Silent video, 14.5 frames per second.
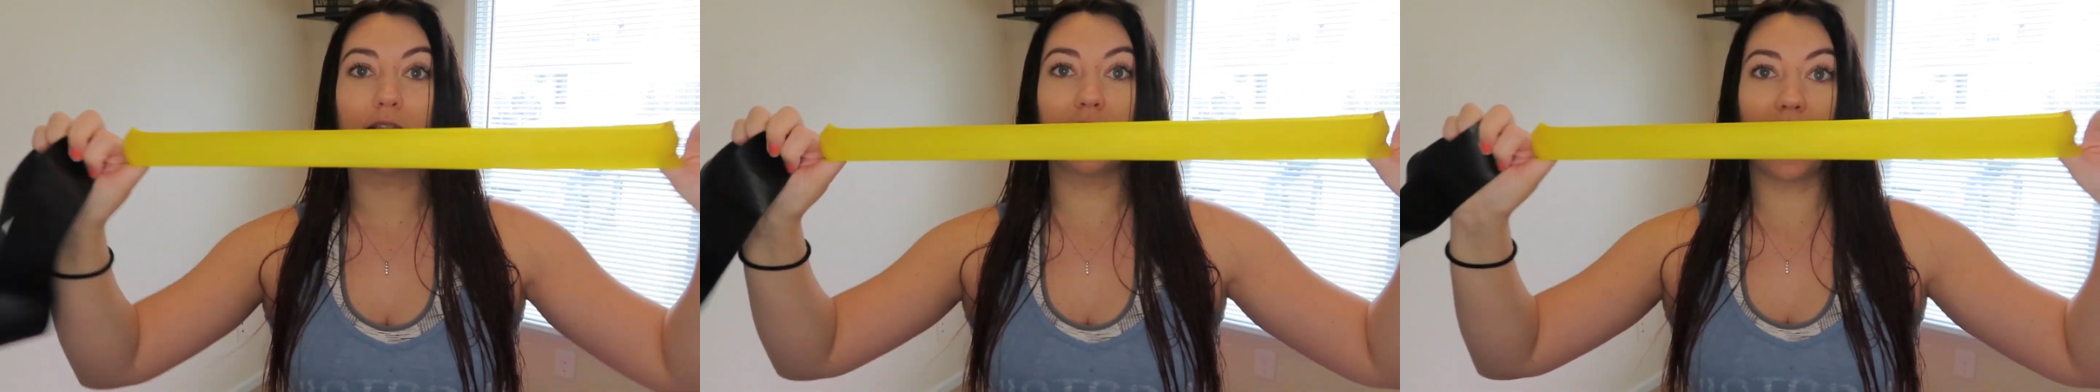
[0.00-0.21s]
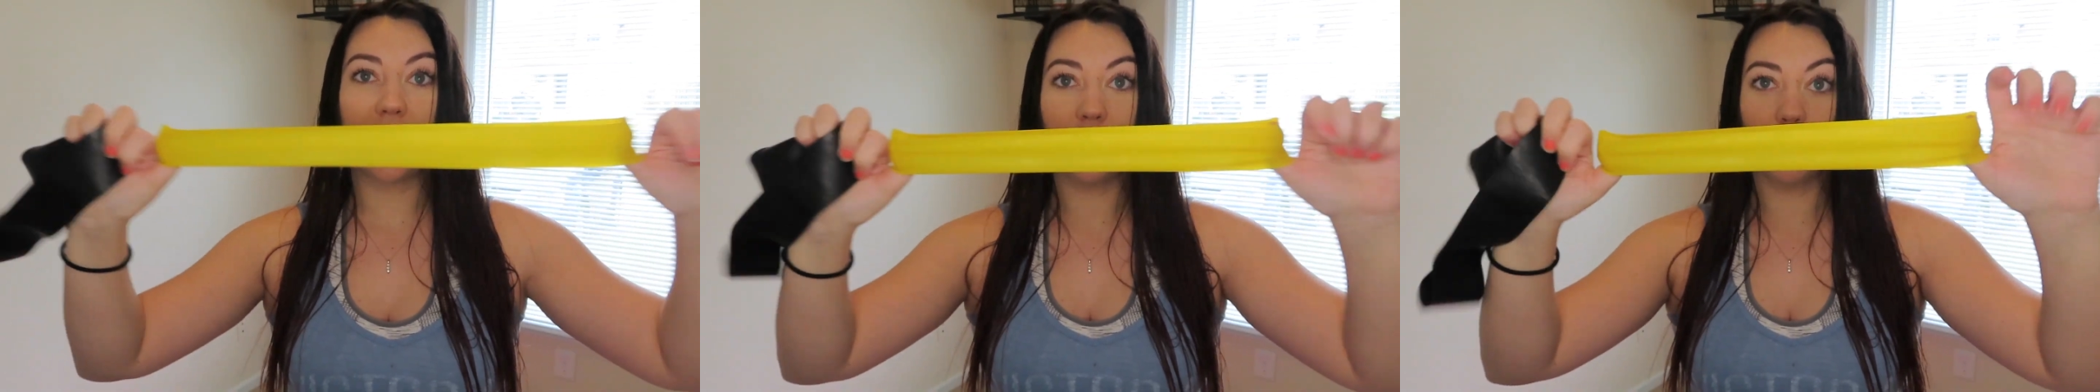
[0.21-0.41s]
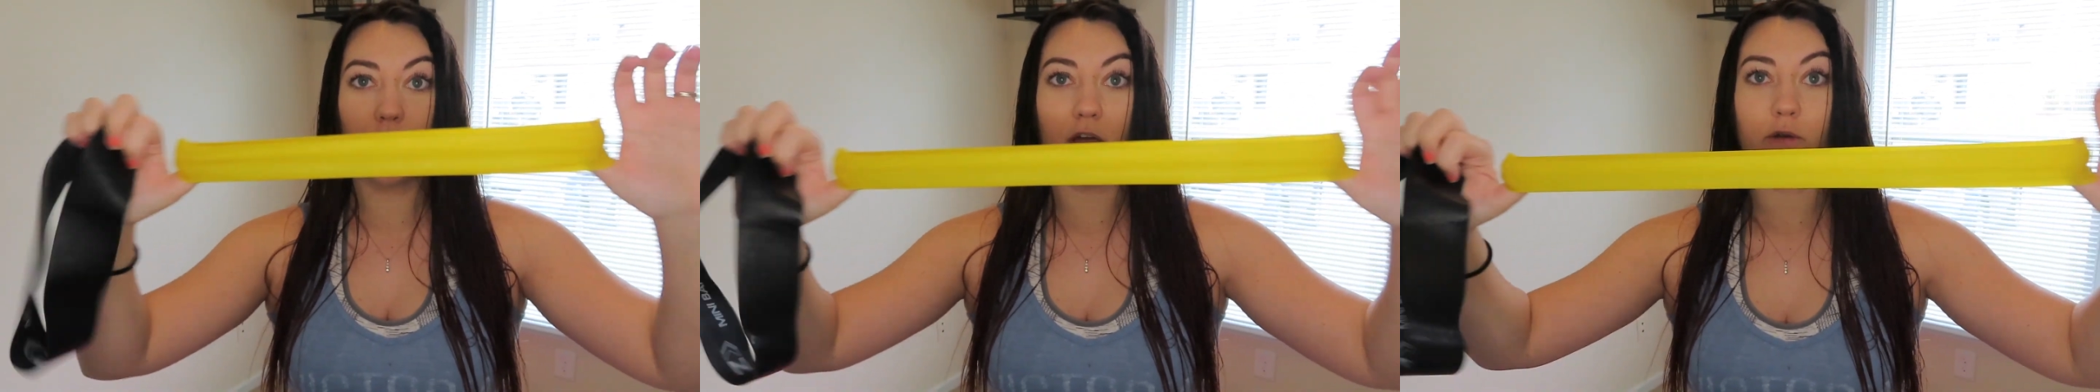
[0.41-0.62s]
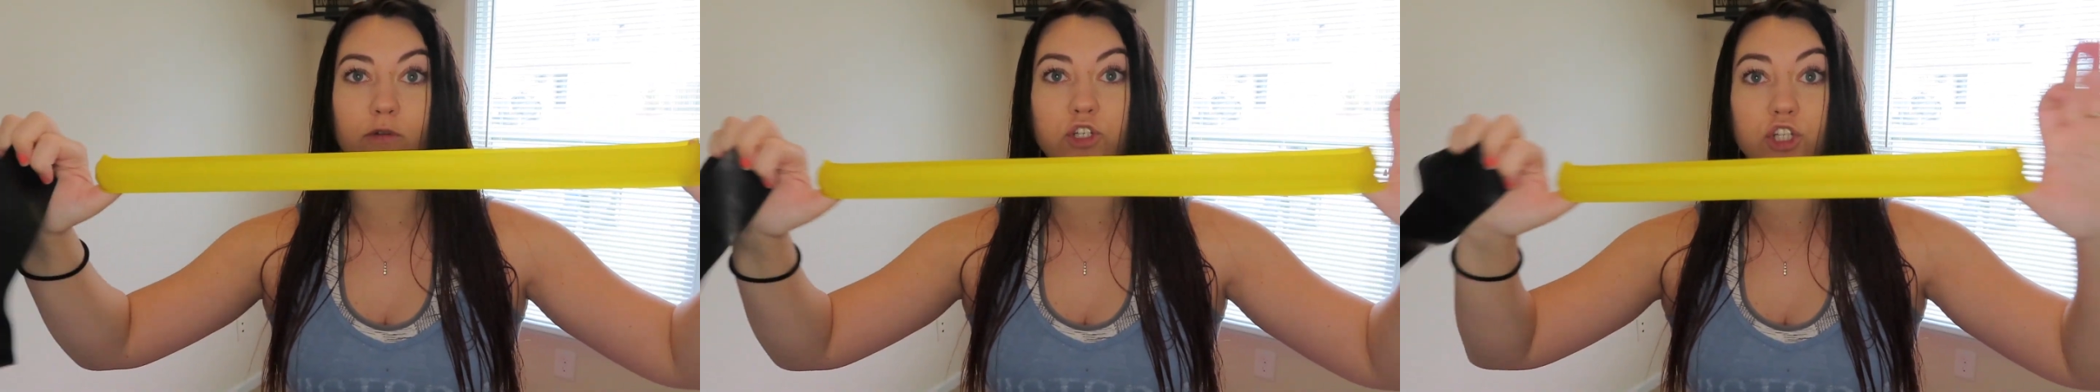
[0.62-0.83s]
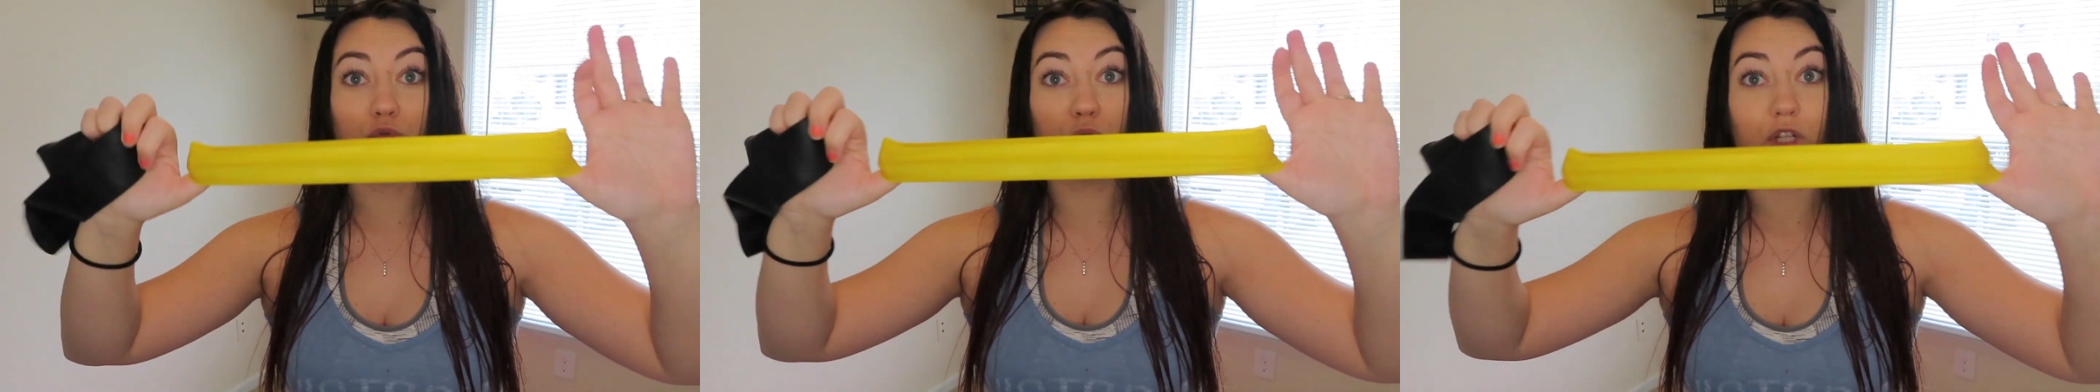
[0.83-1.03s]
light one,
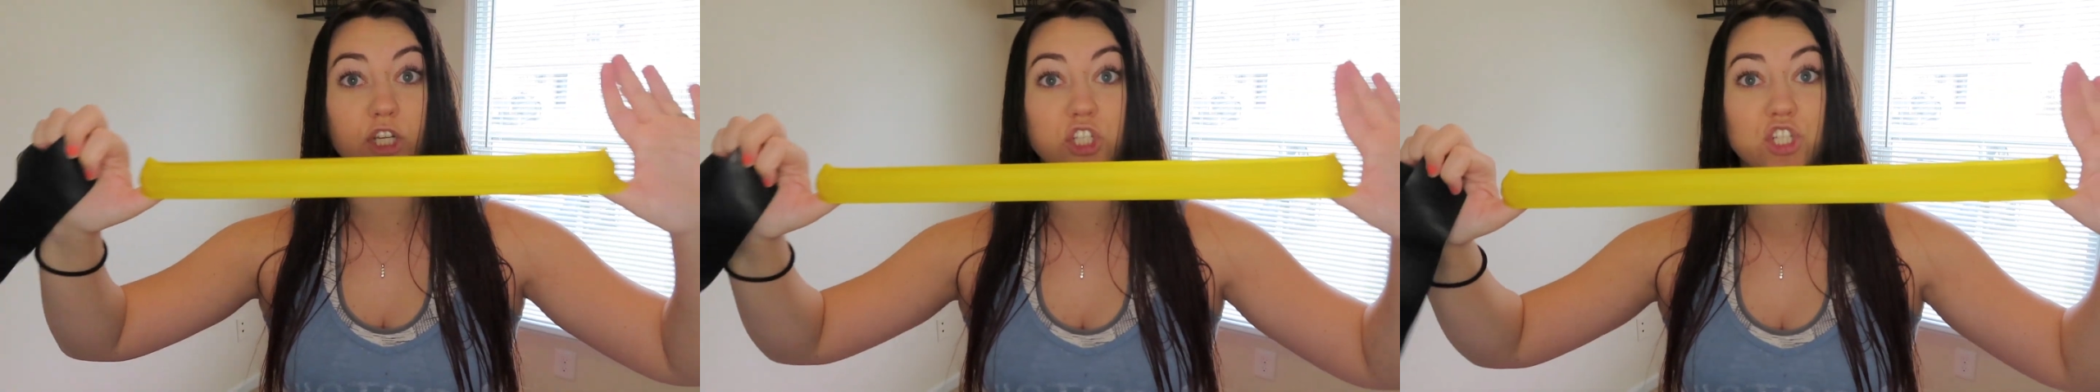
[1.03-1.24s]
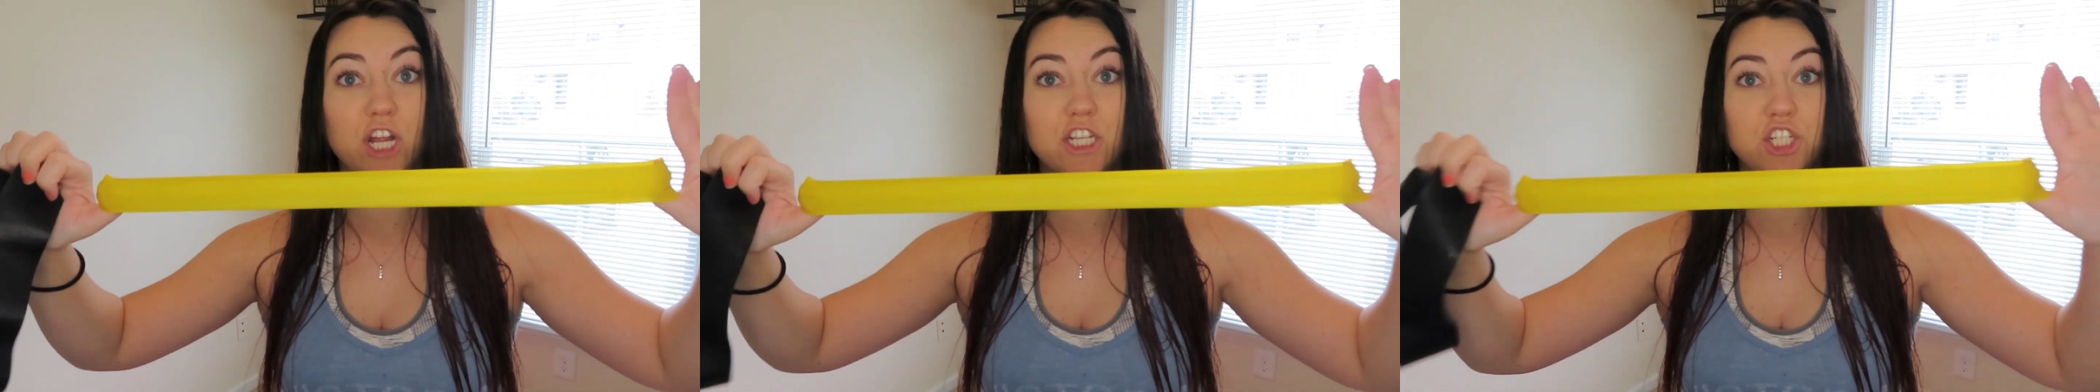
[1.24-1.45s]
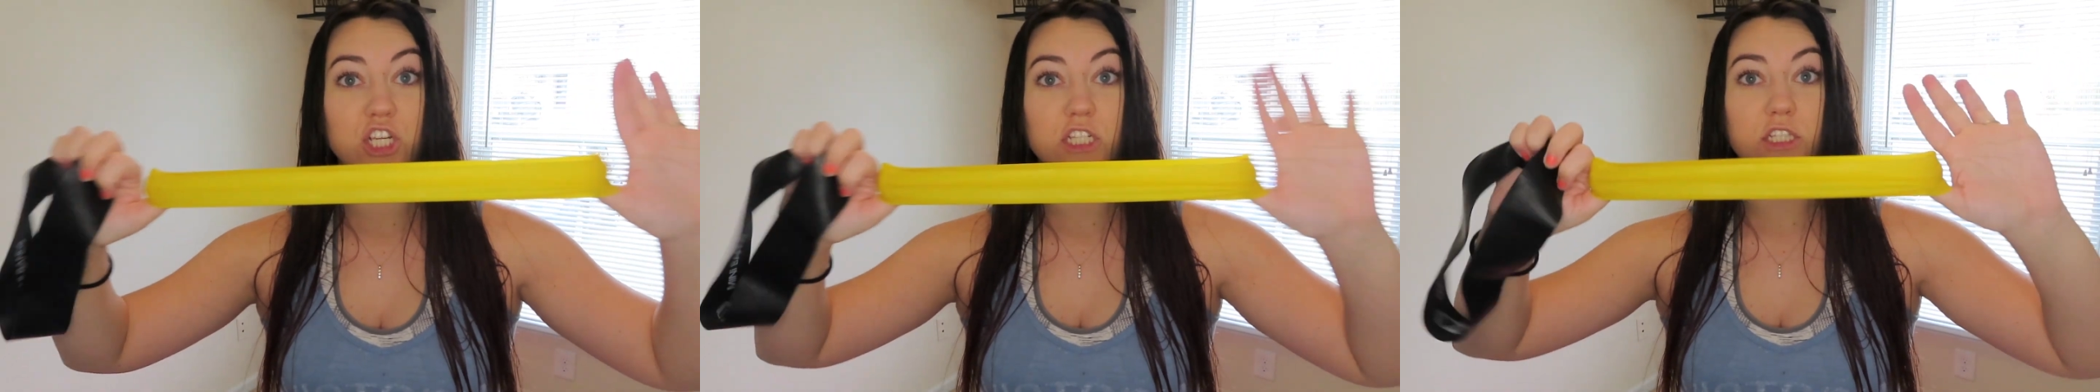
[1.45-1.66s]
which is really stretchy.